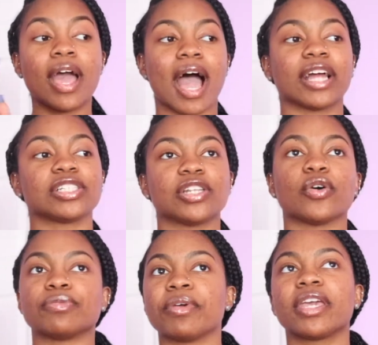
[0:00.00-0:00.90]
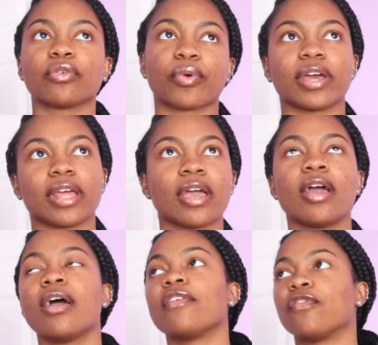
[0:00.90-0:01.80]
I just know it's me getting ready
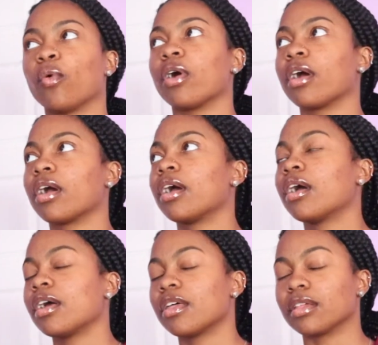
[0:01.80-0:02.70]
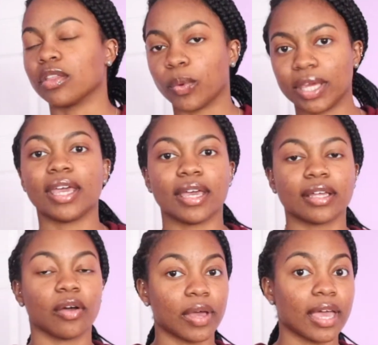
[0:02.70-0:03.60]
for the weekend,
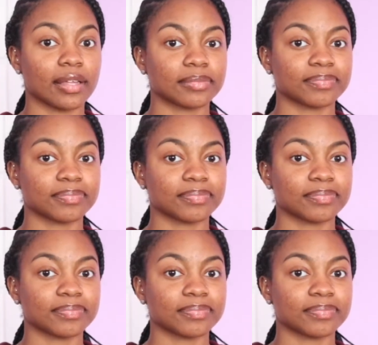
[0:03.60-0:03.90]
okay?